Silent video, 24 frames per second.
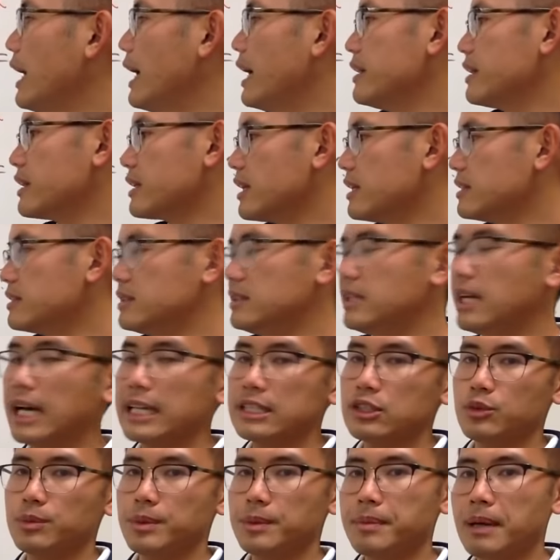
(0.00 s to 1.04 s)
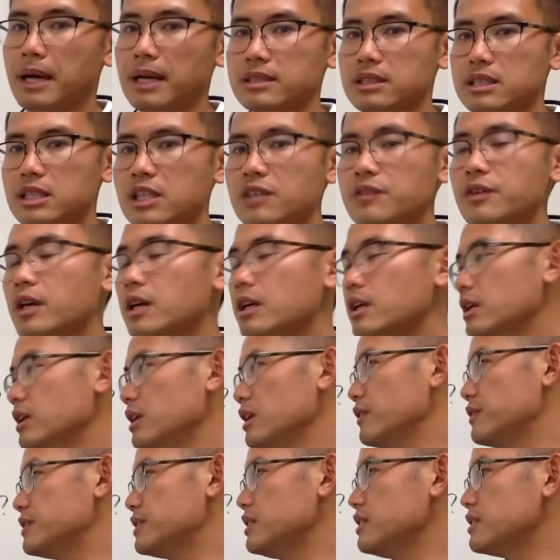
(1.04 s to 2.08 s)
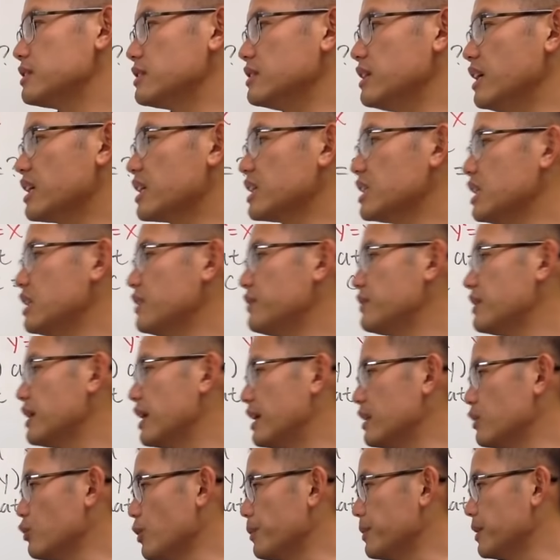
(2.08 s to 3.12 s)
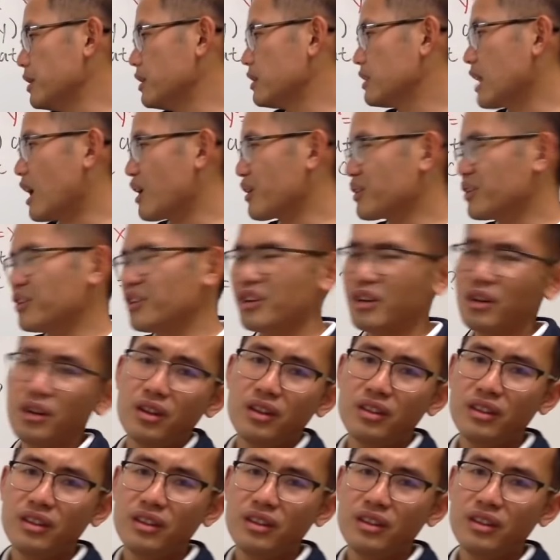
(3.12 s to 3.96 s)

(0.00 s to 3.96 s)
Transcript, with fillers: And again, c has to be positive. If c is negative, then it will be down here.